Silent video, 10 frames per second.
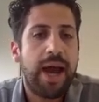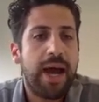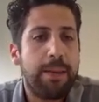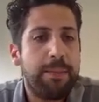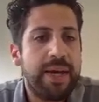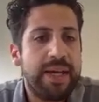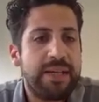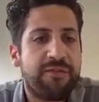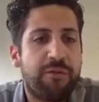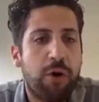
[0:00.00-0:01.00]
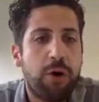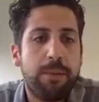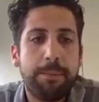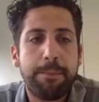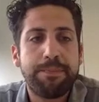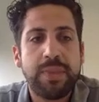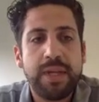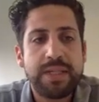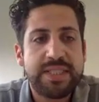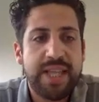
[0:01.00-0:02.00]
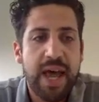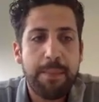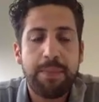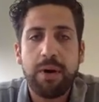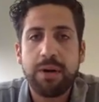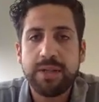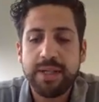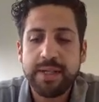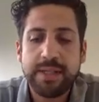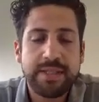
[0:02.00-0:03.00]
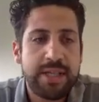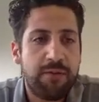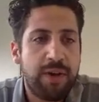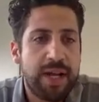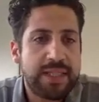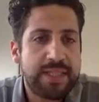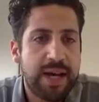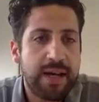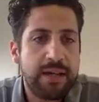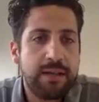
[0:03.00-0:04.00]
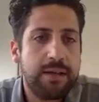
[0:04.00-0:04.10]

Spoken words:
I made 4 steps on the cervical side,